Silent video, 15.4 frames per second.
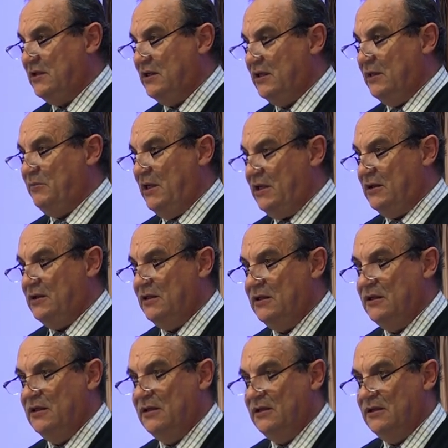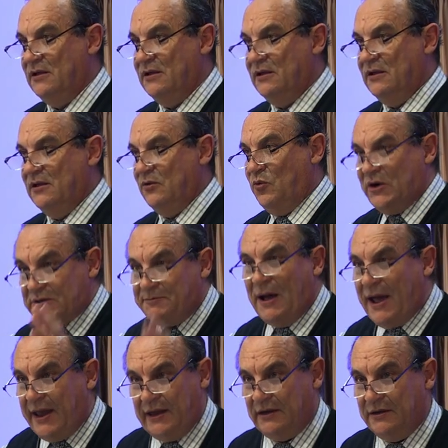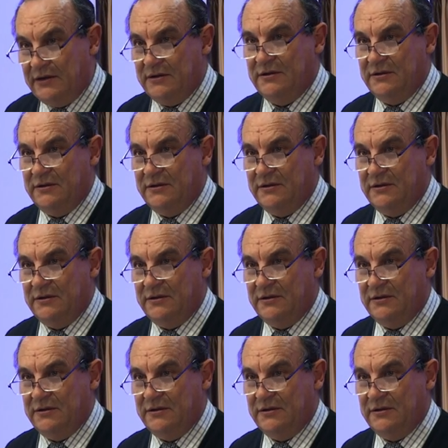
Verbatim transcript: Amen? Where's mine?